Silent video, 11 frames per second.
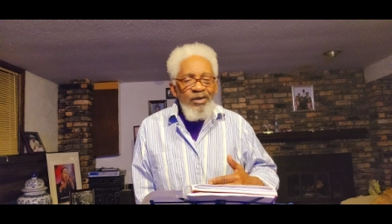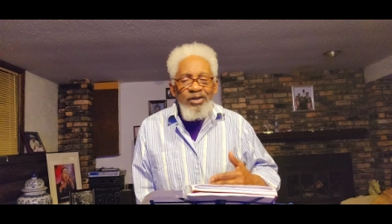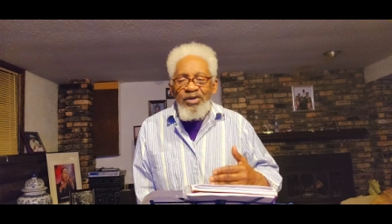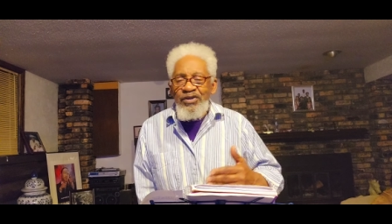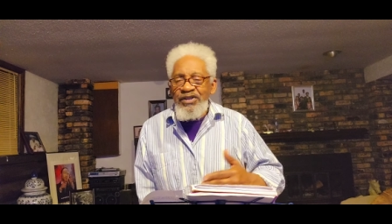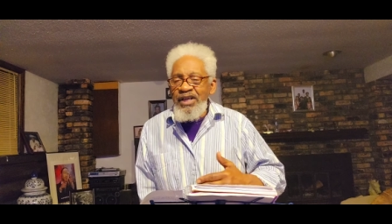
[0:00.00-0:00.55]

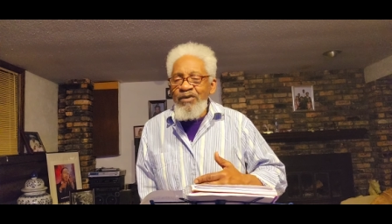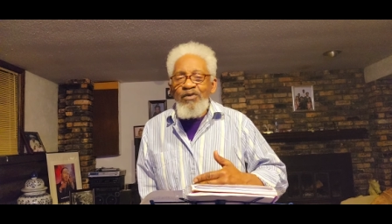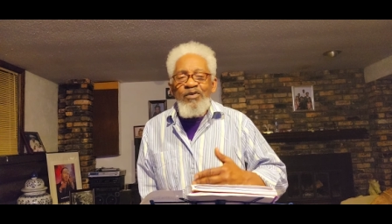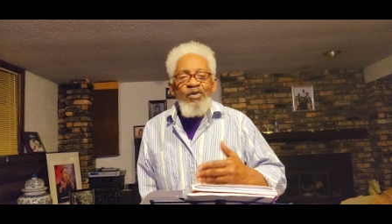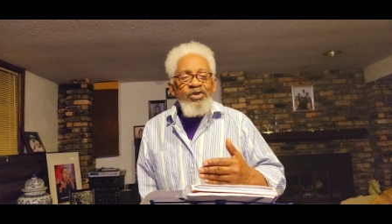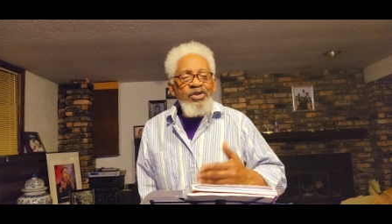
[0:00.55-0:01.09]
you see
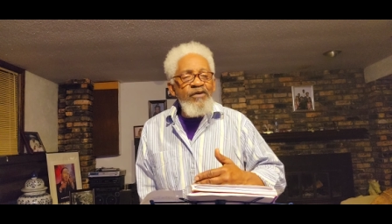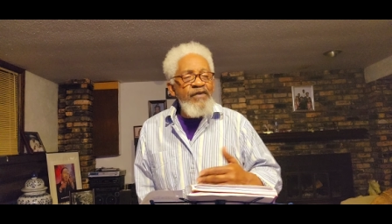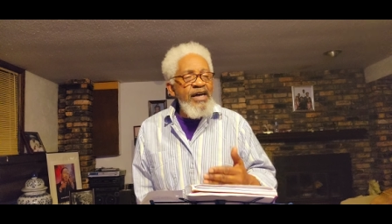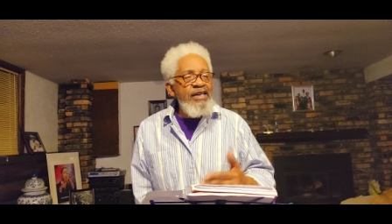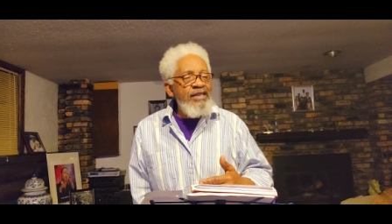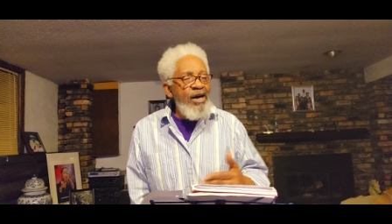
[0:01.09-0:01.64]
the
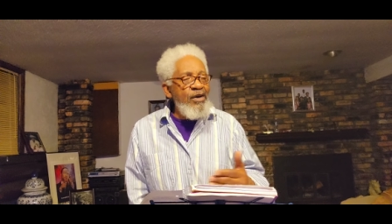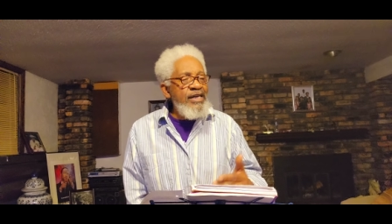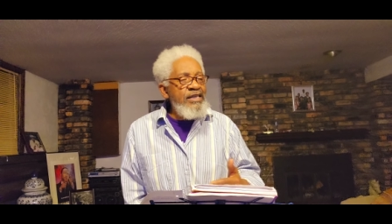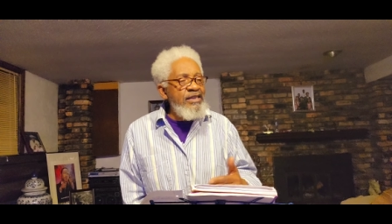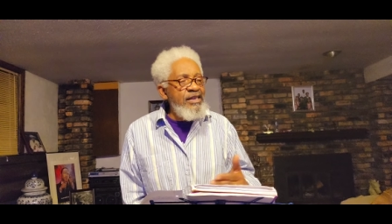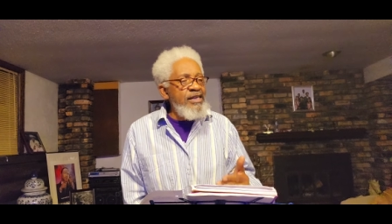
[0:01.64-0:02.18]
things how
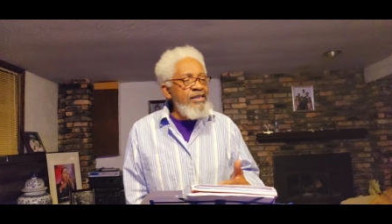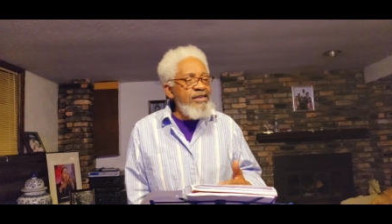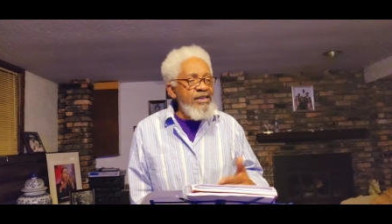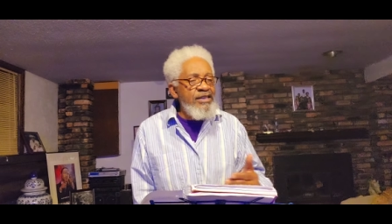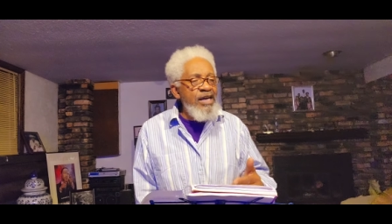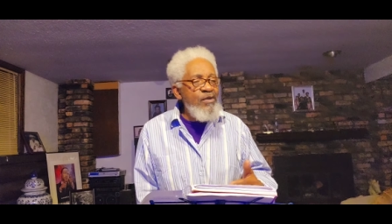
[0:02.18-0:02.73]
easy it is to
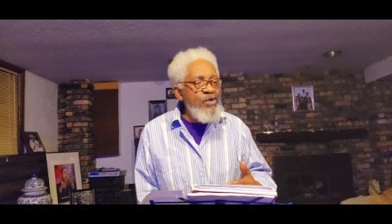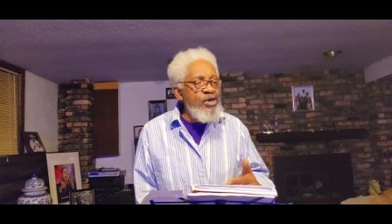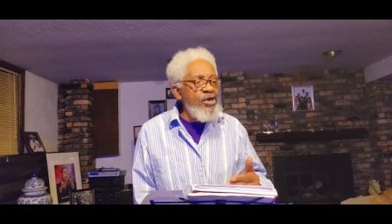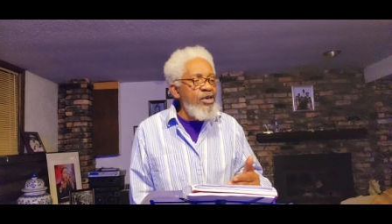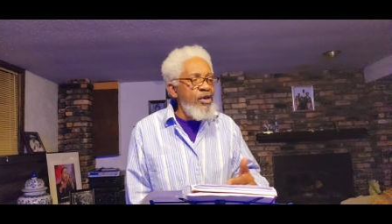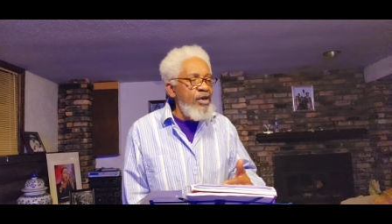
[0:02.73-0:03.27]
say we're
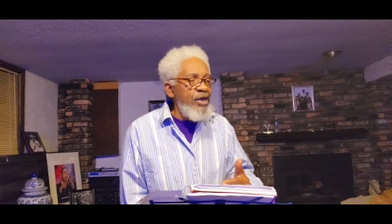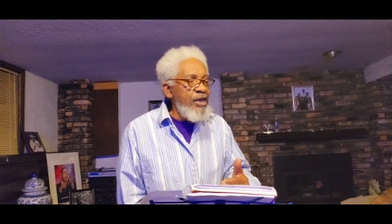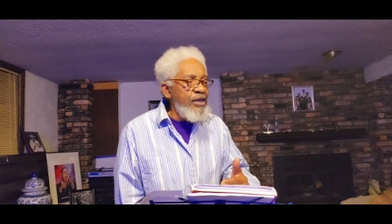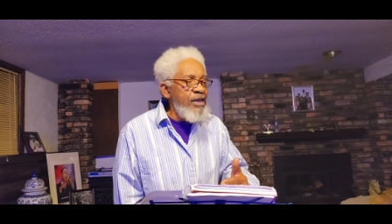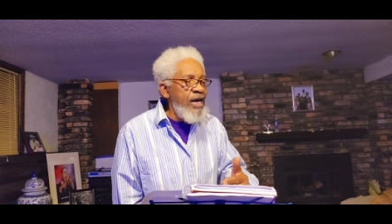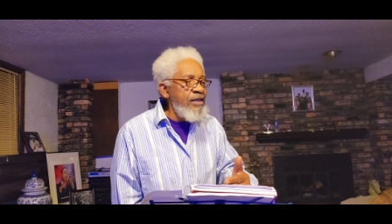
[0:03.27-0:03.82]
gonna
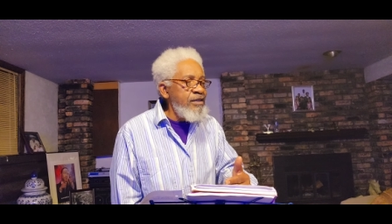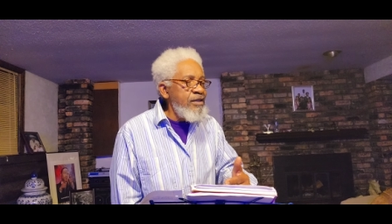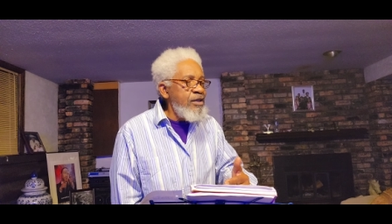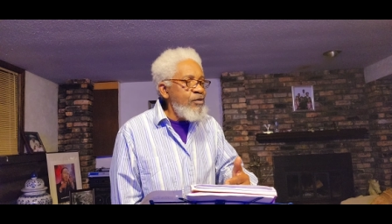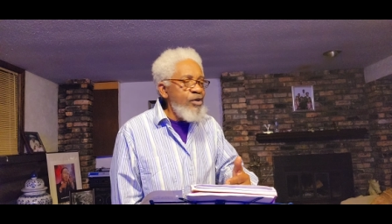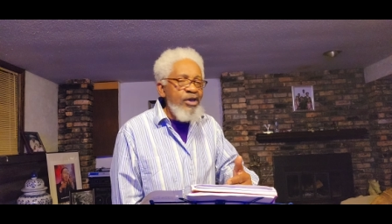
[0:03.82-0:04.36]
not
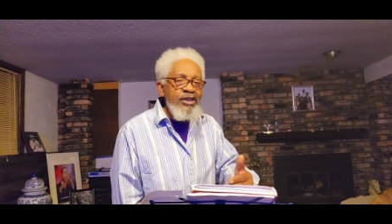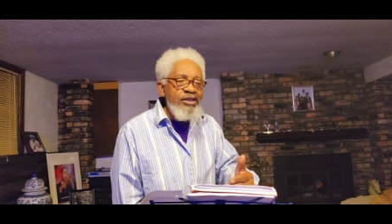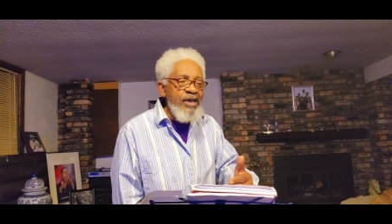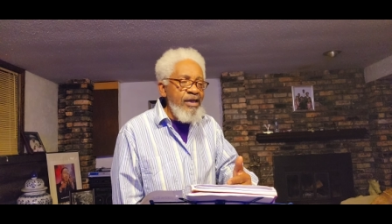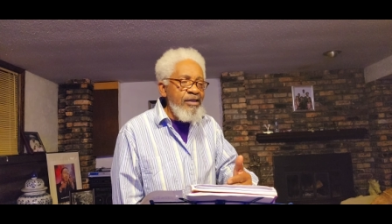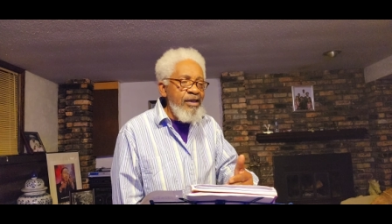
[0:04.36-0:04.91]
we're gonna
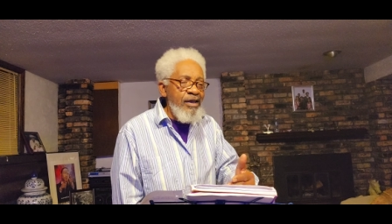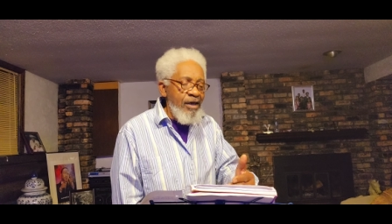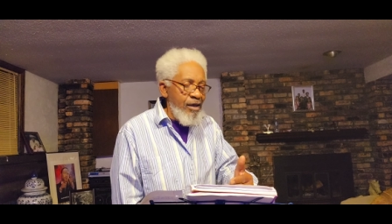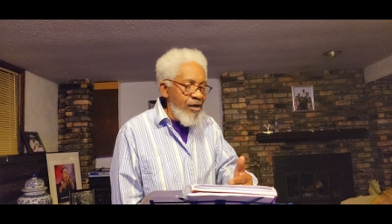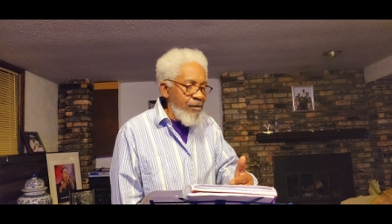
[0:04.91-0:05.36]
take uh,